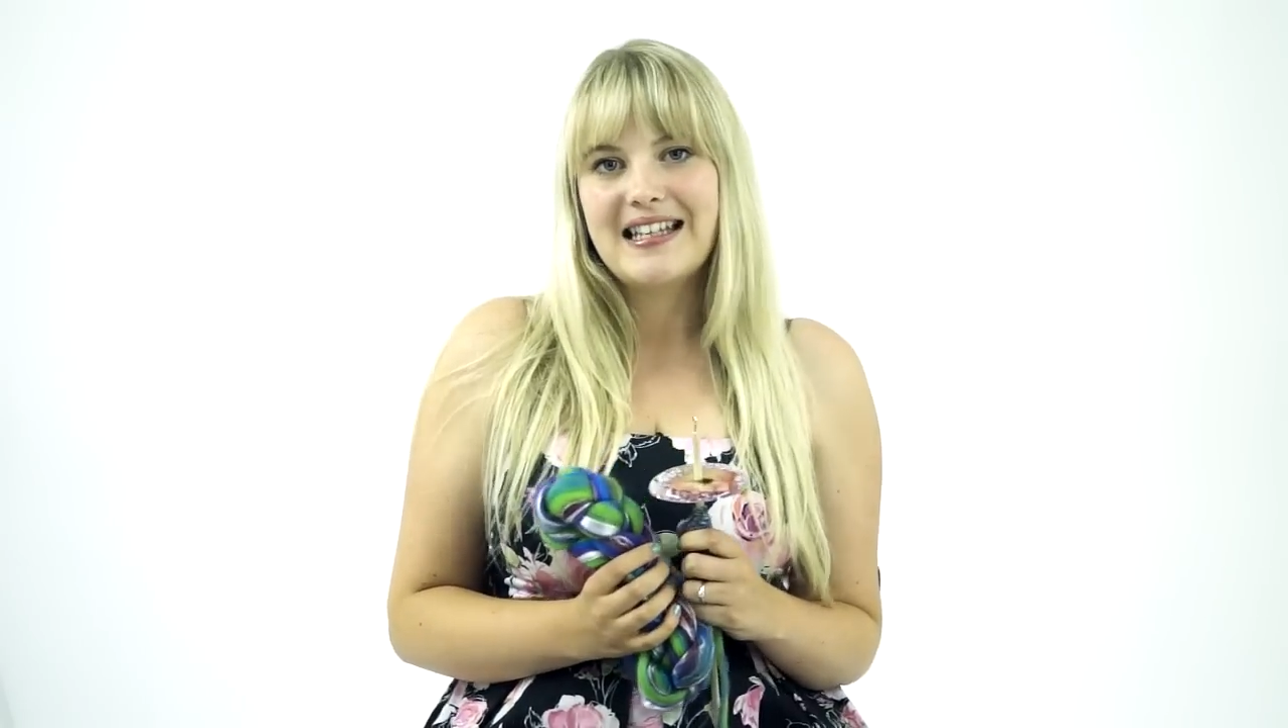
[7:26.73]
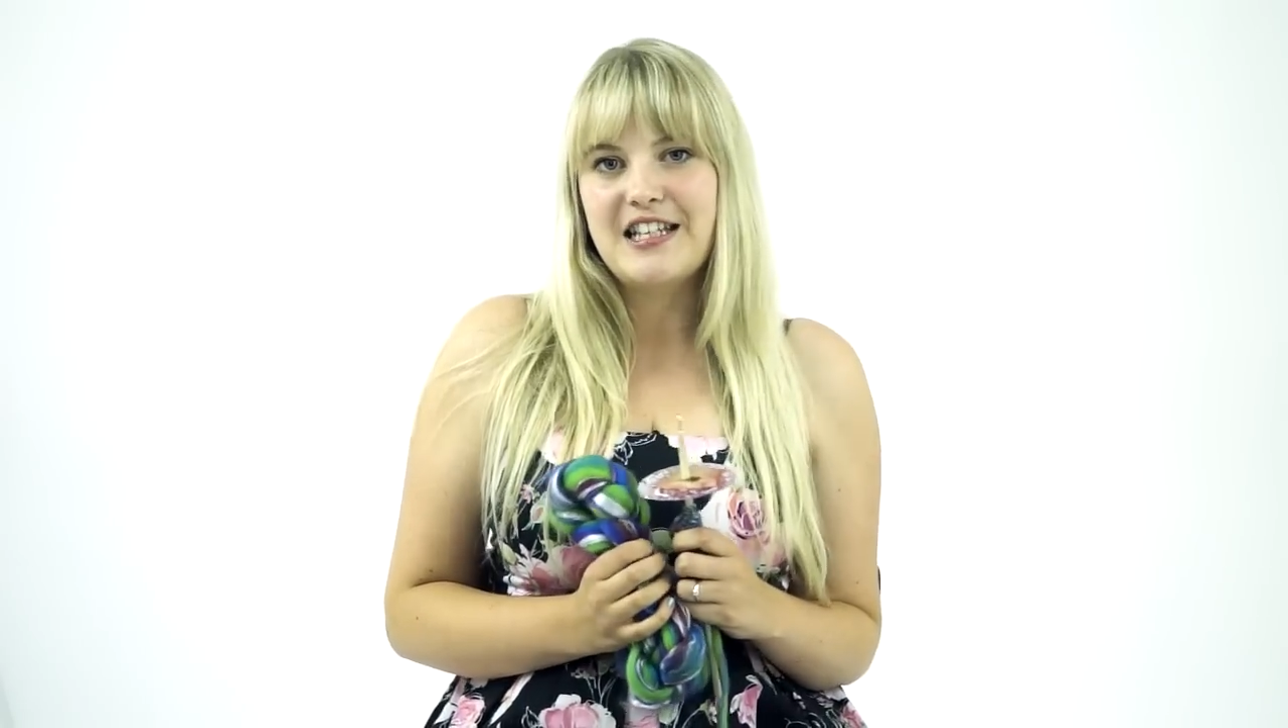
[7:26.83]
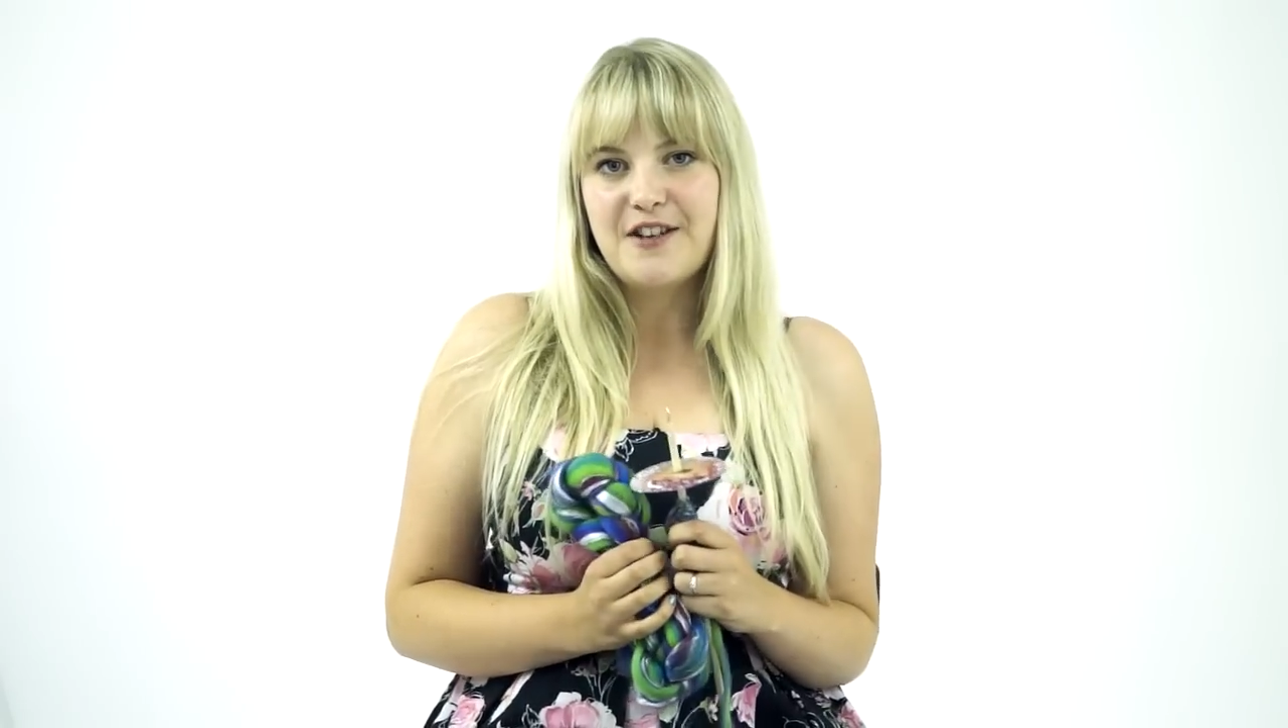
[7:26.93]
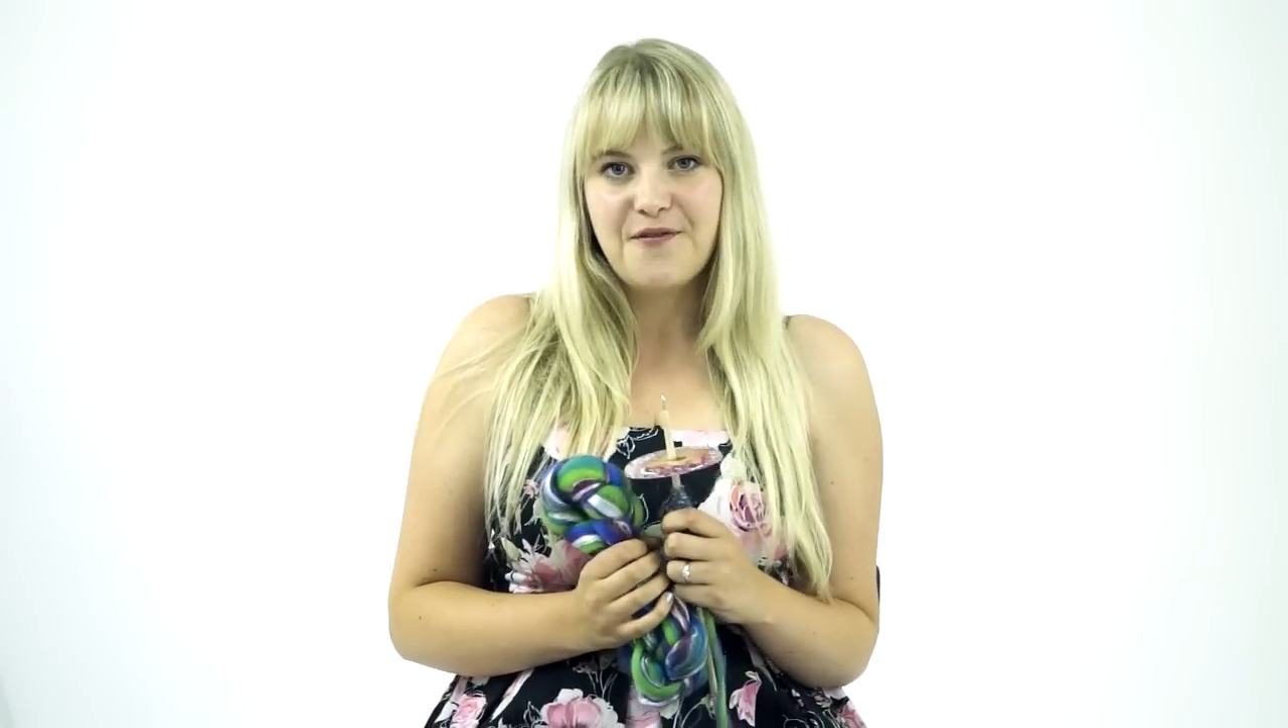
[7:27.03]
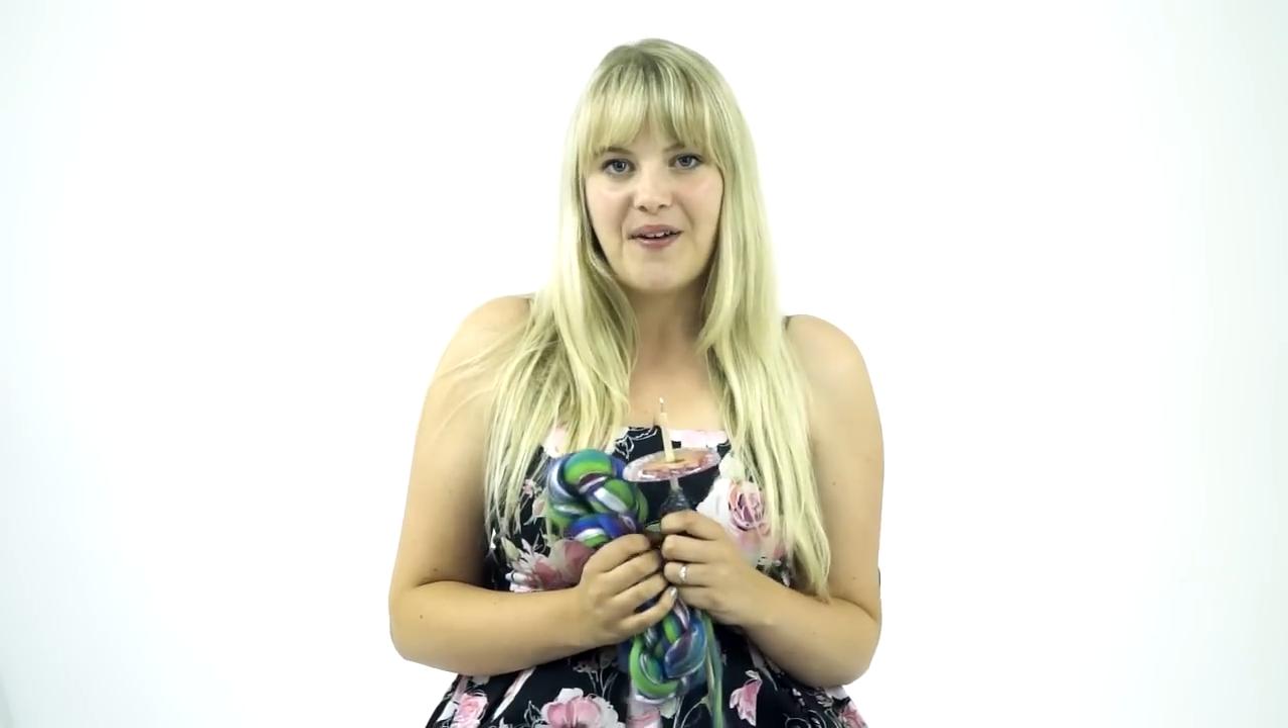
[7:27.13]
then
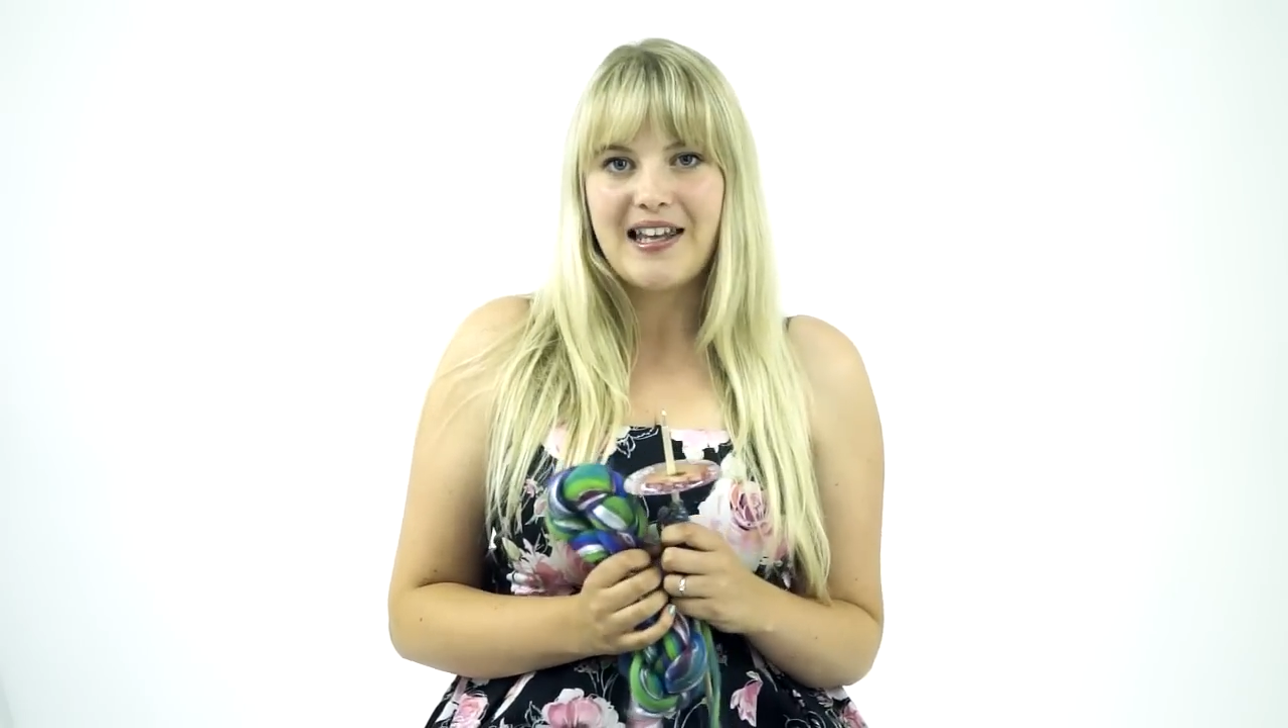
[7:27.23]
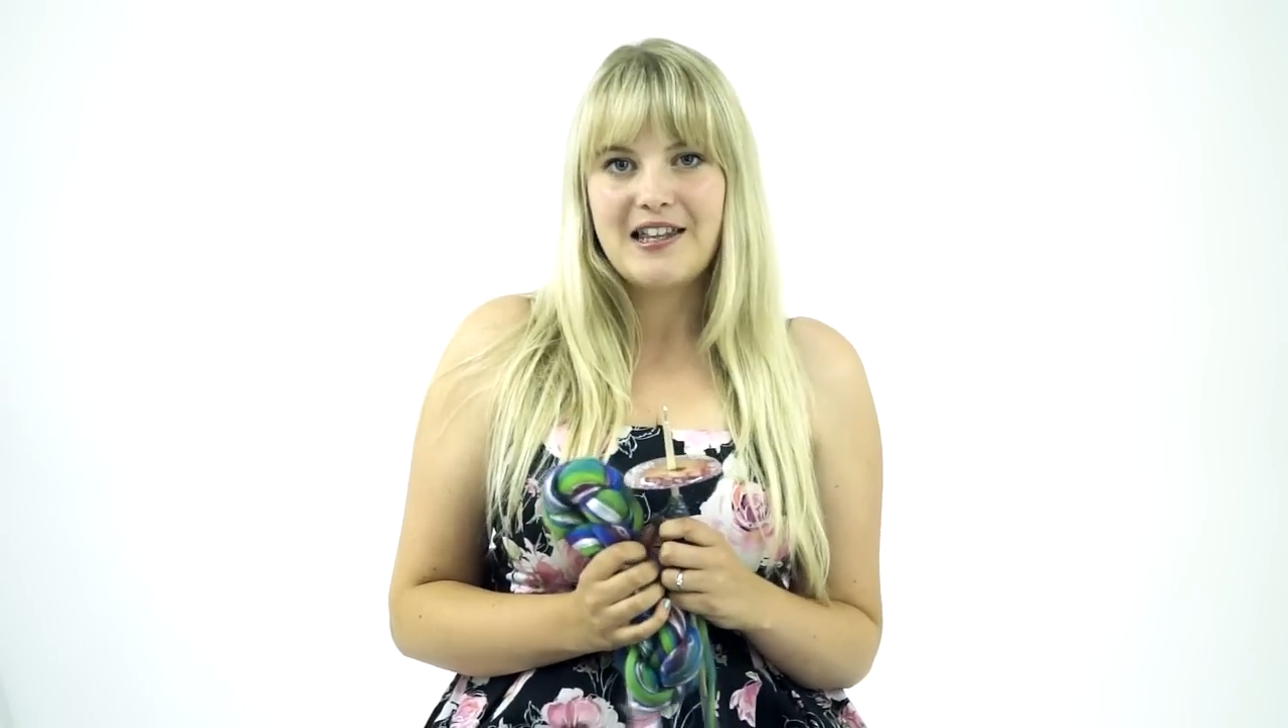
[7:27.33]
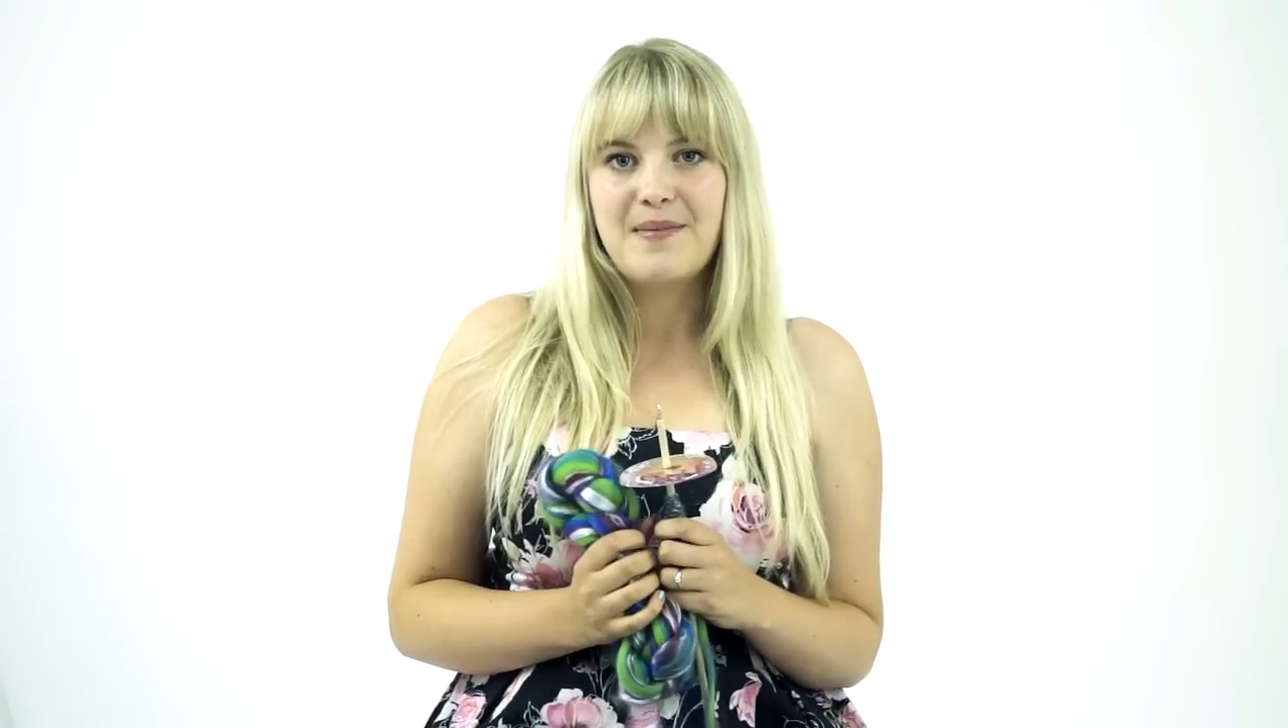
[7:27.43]
you can find